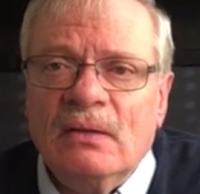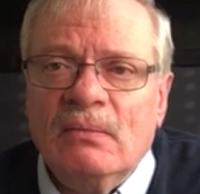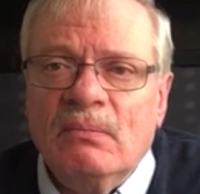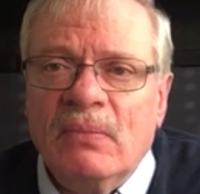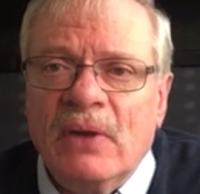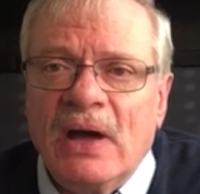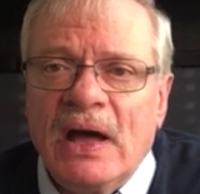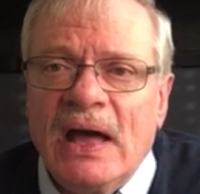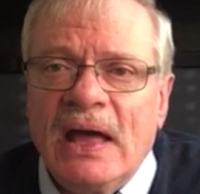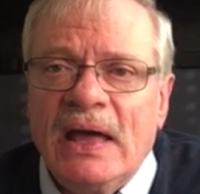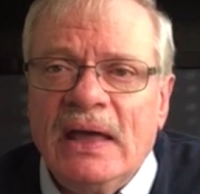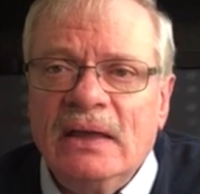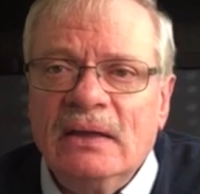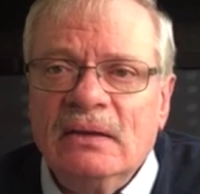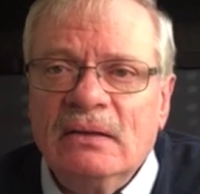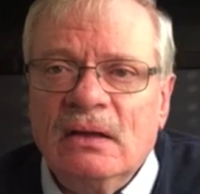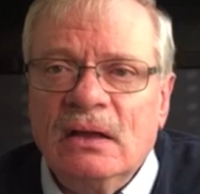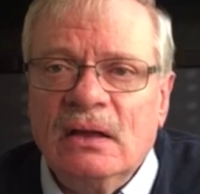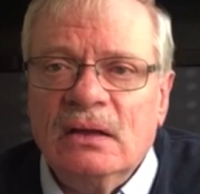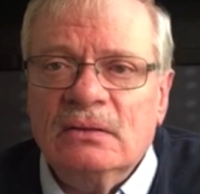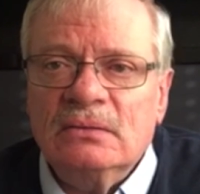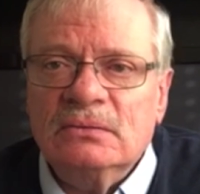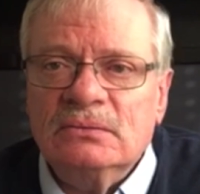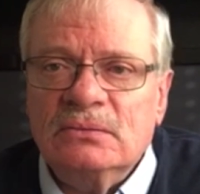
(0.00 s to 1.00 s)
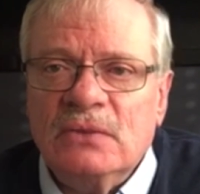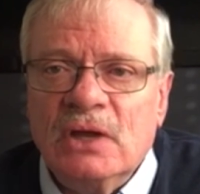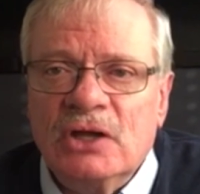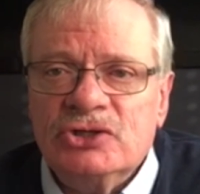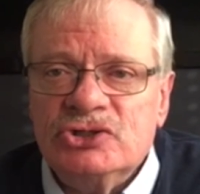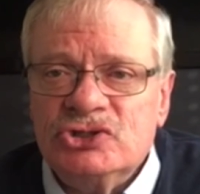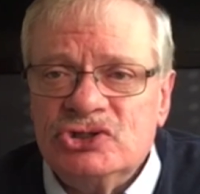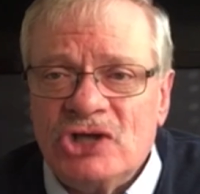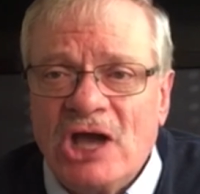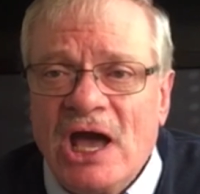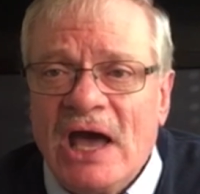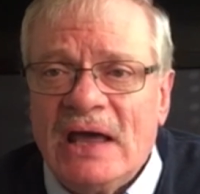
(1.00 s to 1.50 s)
by a
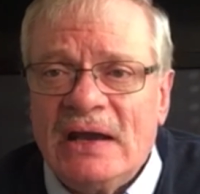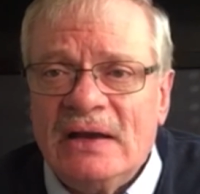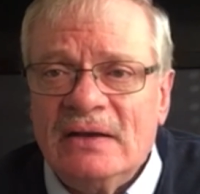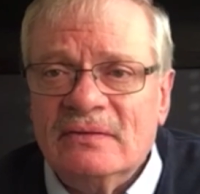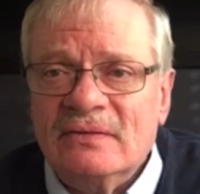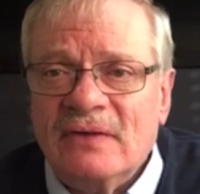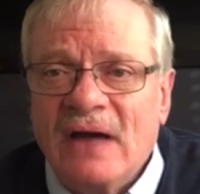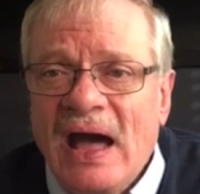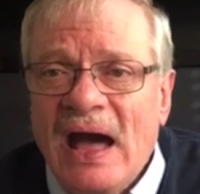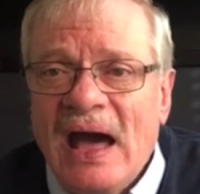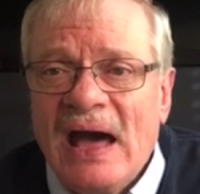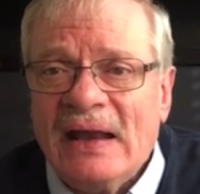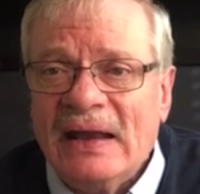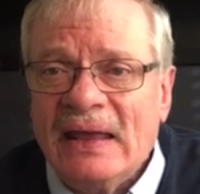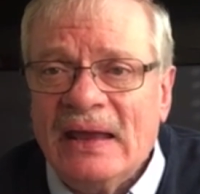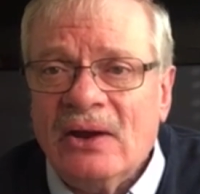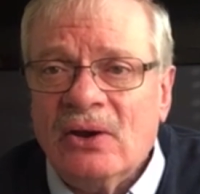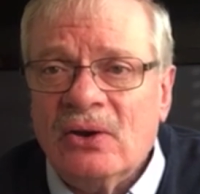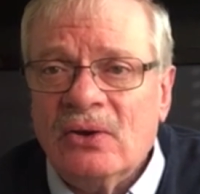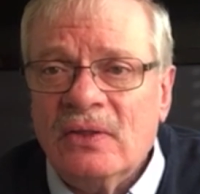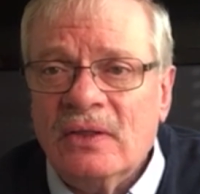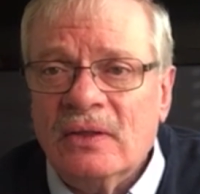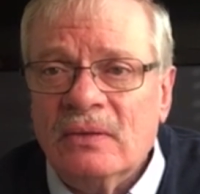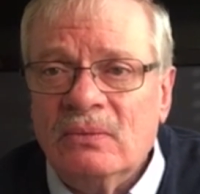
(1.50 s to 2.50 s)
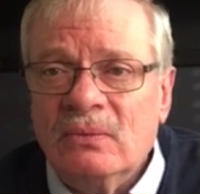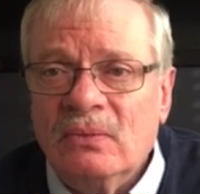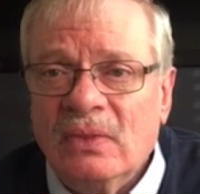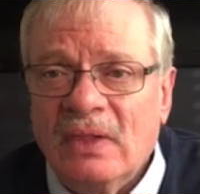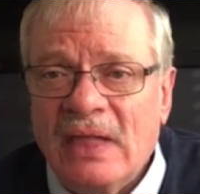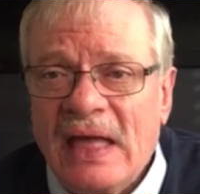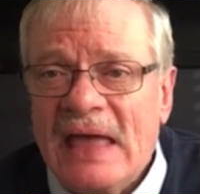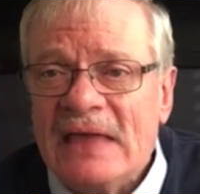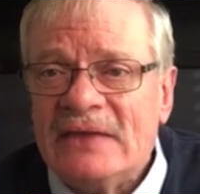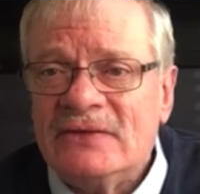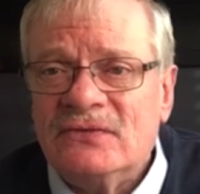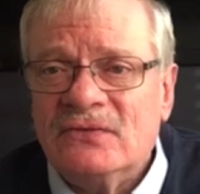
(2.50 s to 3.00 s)
shot of hot air that
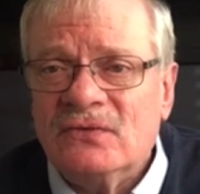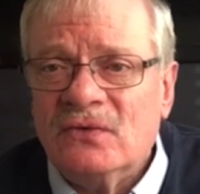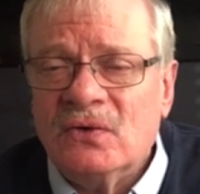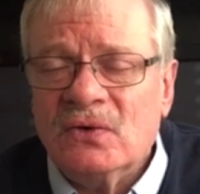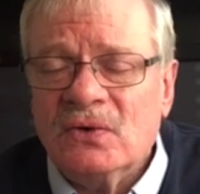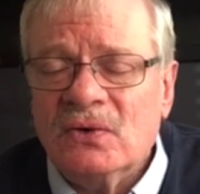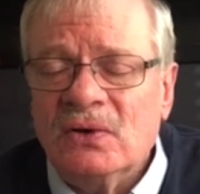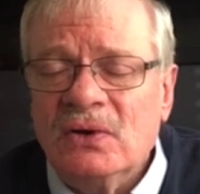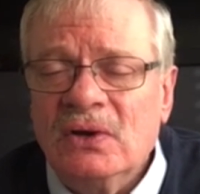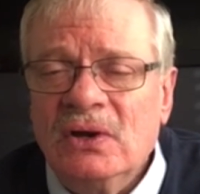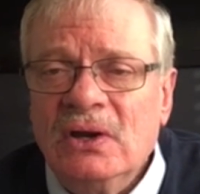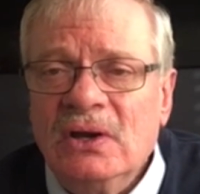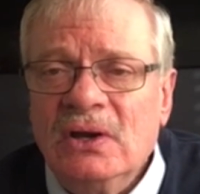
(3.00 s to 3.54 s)
lasts for